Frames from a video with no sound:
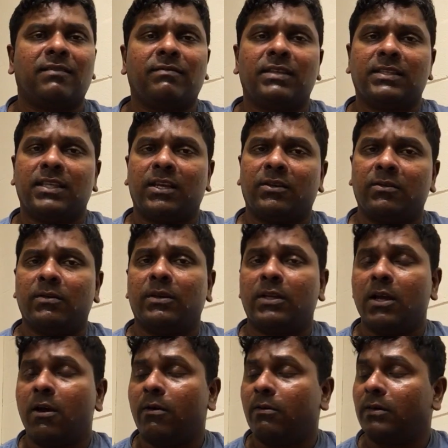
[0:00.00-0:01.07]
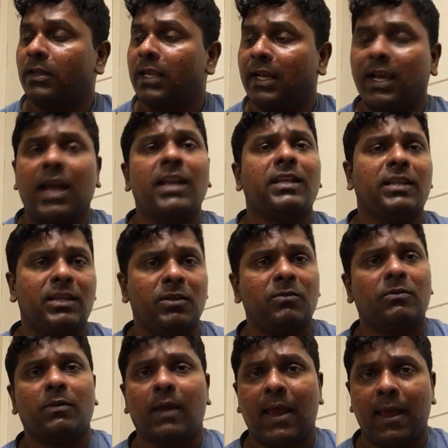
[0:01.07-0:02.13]
of this acute gout, they continue
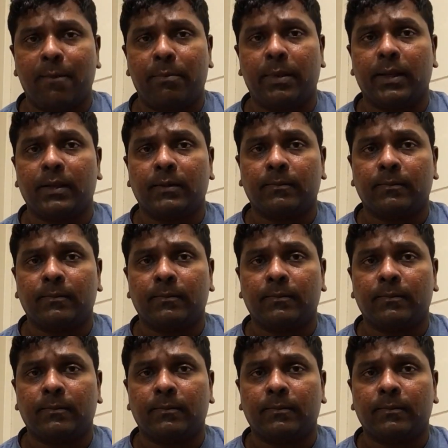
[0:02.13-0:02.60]
to happen.